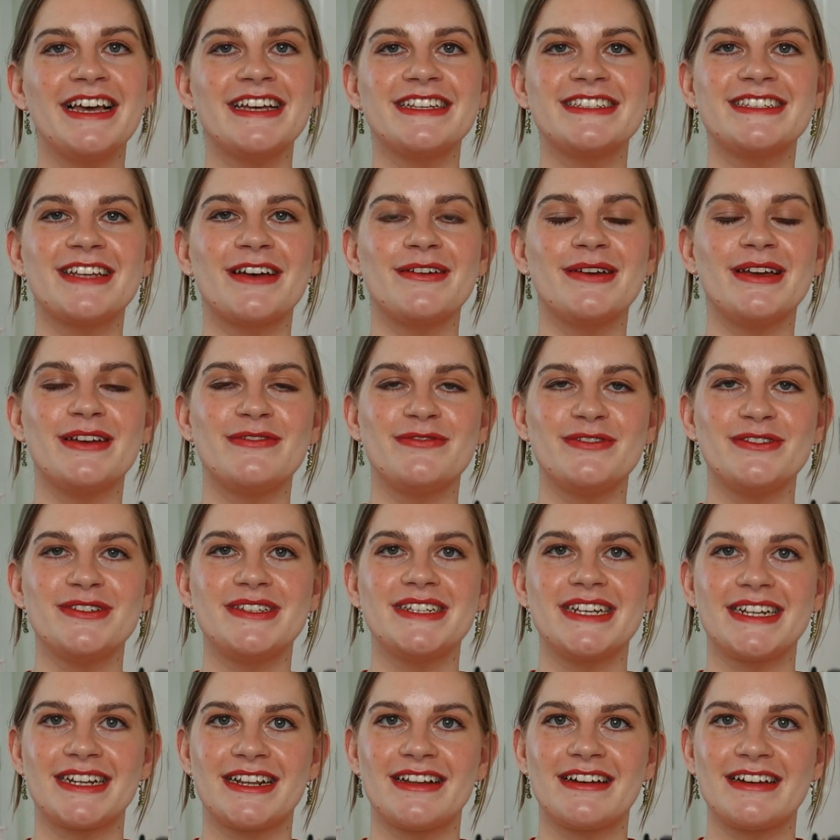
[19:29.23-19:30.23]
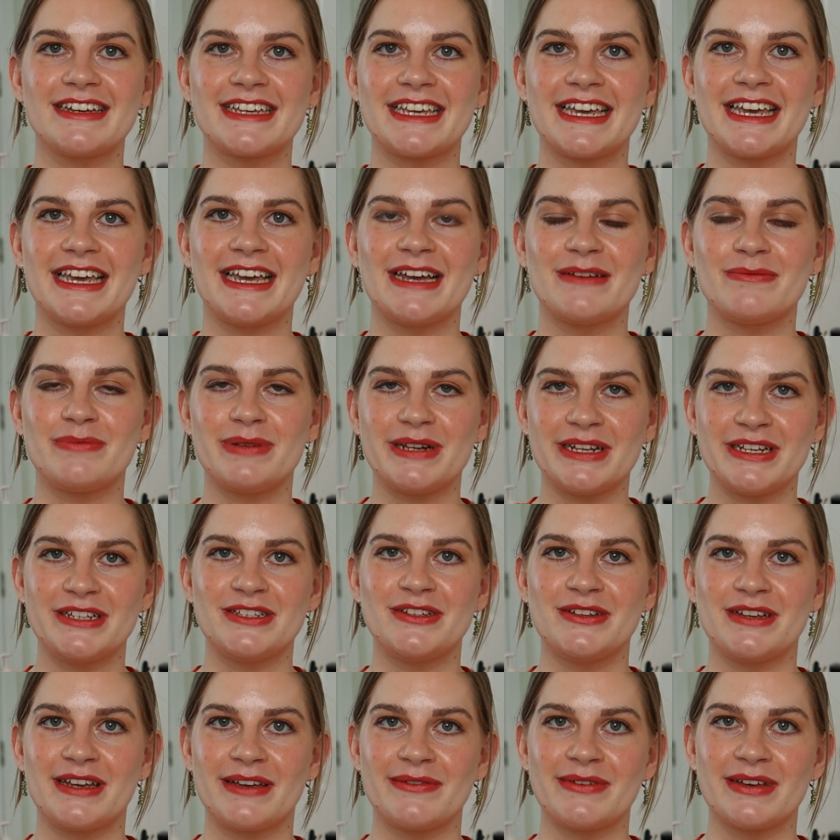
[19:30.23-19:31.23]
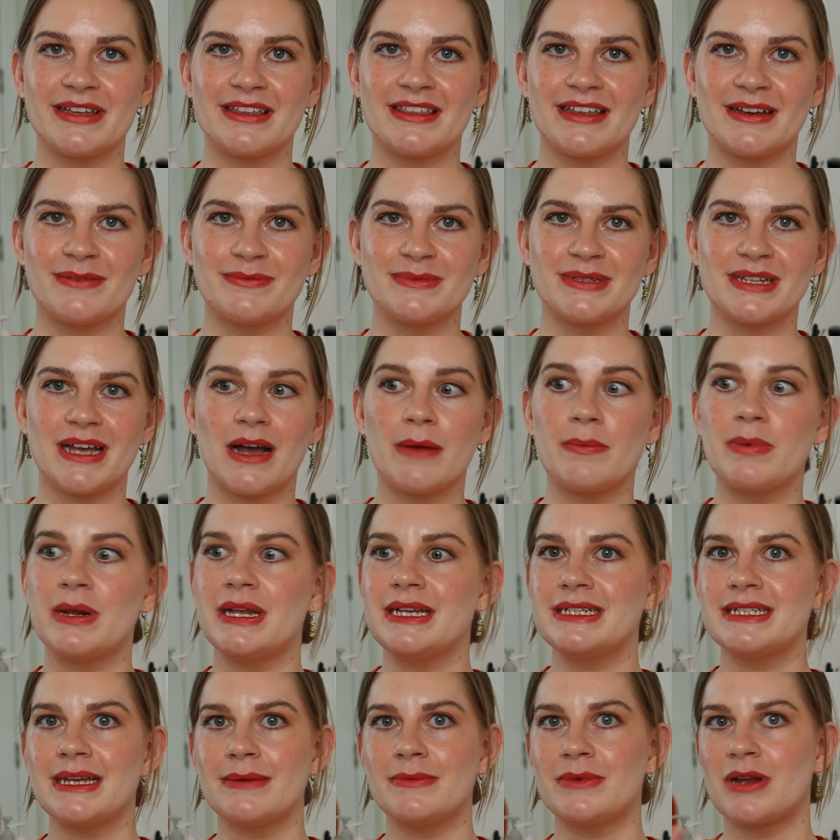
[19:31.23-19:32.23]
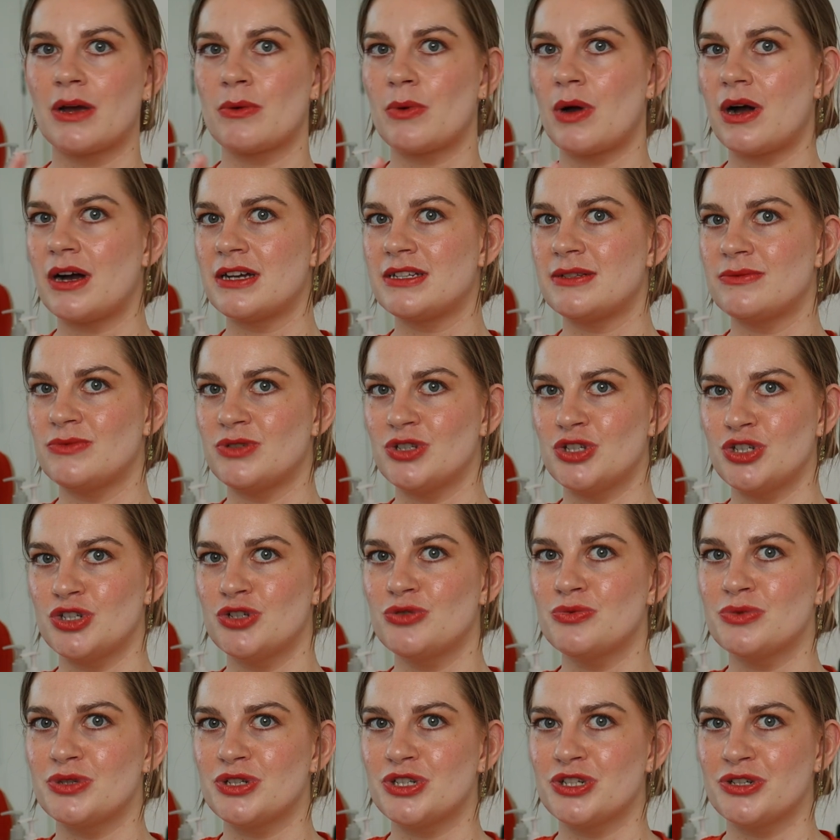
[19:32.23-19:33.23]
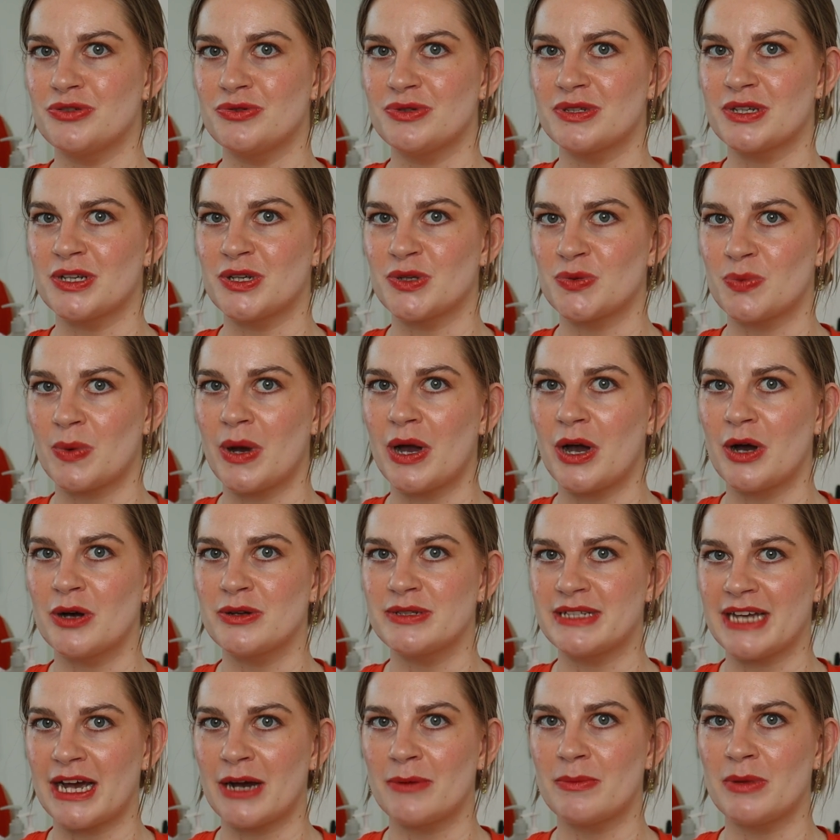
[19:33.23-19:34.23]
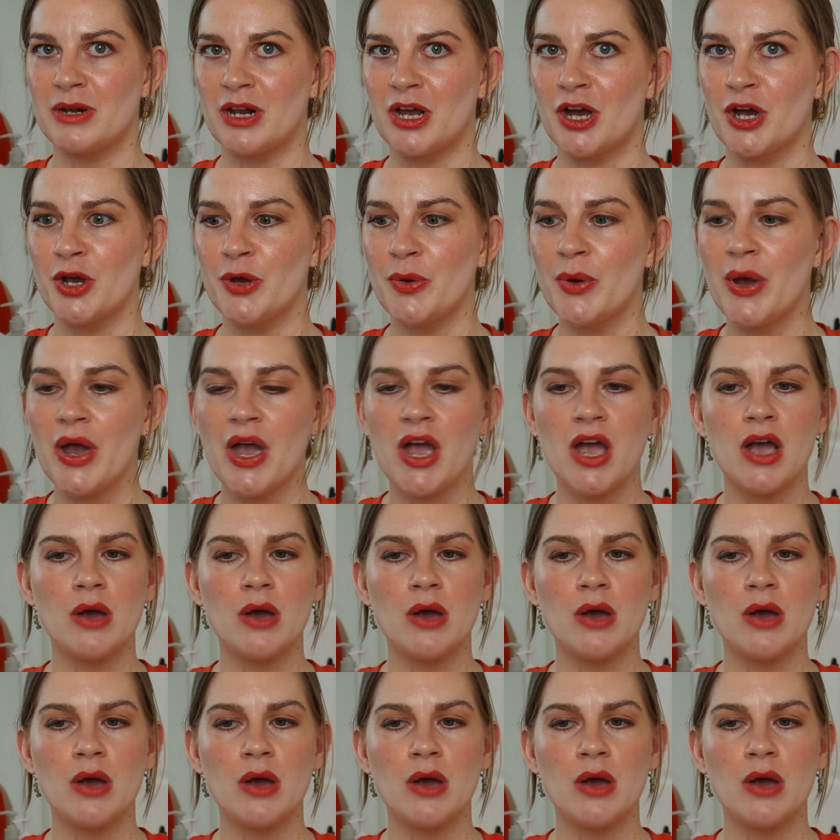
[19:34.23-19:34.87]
So if you did like it, please do give it a thumbs up. Please let me know what items you would choose as well down below.